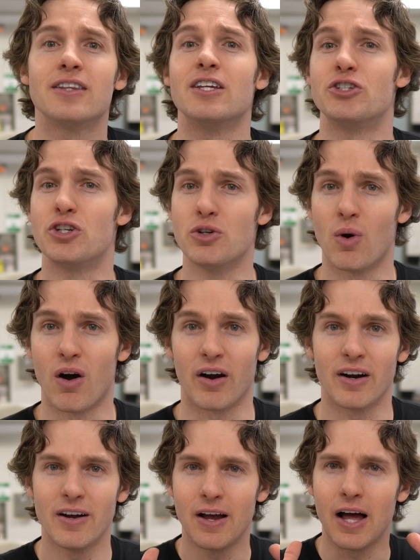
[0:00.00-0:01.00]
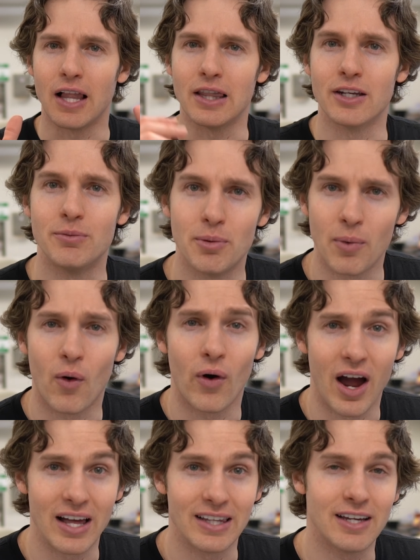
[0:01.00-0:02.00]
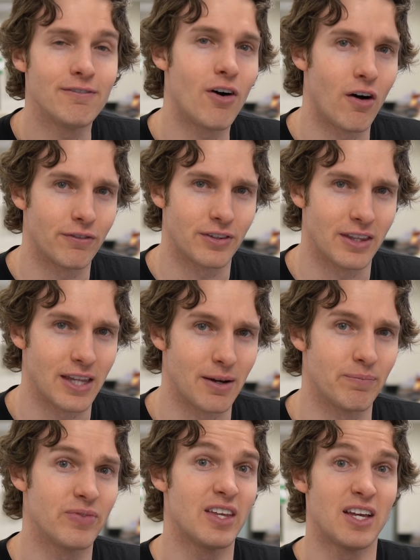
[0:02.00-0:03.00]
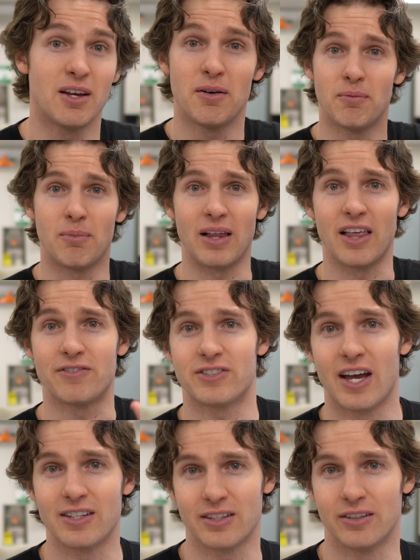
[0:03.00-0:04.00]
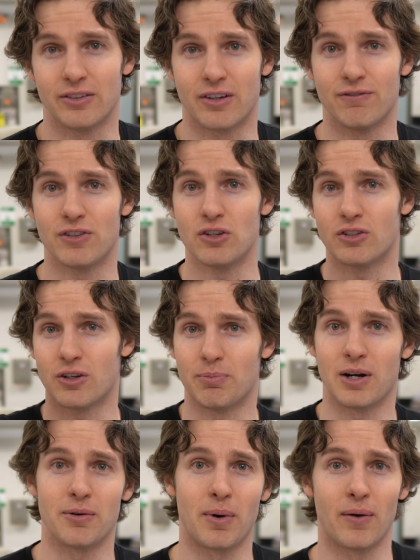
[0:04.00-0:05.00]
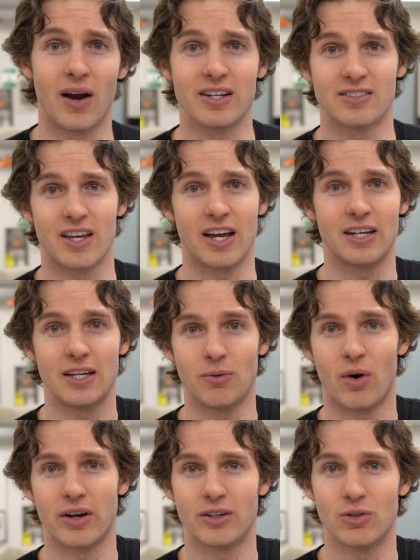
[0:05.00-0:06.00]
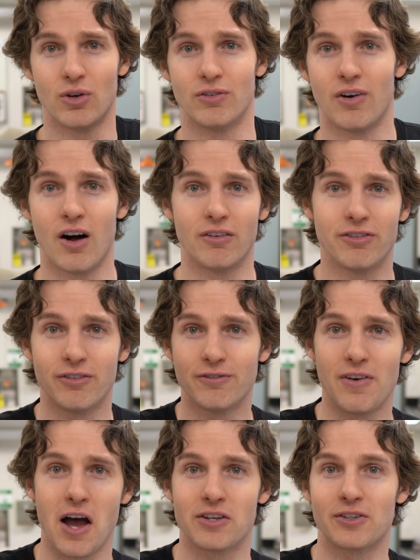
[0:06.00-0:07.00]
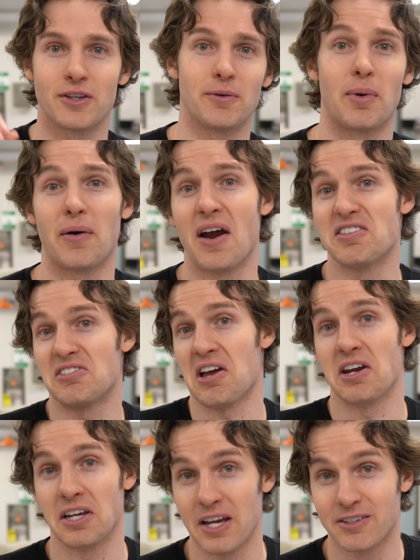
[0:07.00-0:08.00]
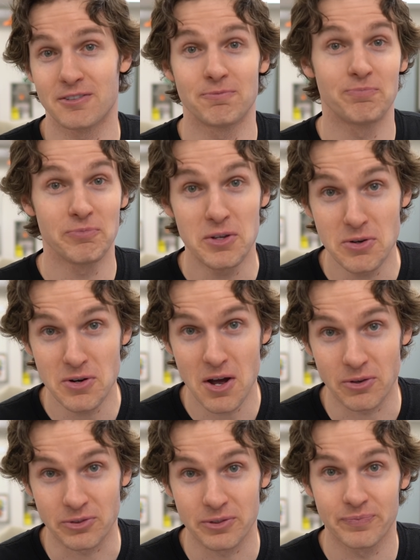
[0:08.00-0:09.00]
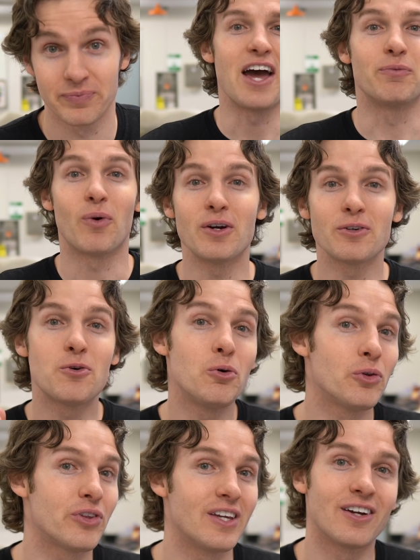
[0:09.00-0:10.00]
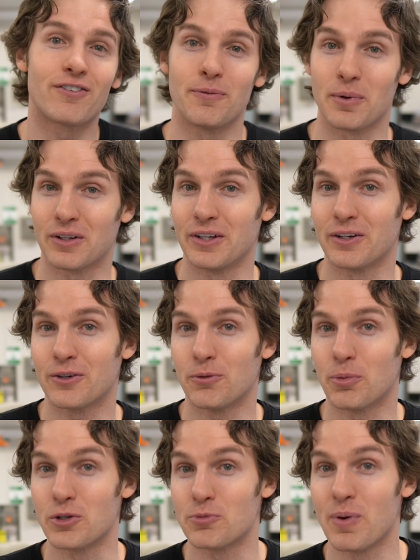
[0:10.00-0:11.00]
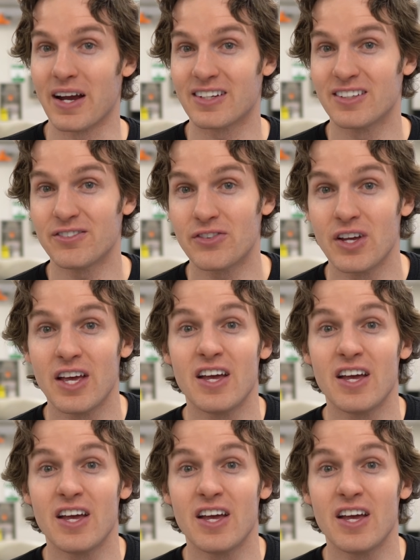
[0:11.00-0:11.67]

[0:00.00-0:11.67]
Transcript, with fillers: that you are a little bit more highly evolved than them. My left side's a little confused compared to my right side. It wanted to evolve faster than my right side, I guess. Who knows? And one cool thing from a clinical perspective,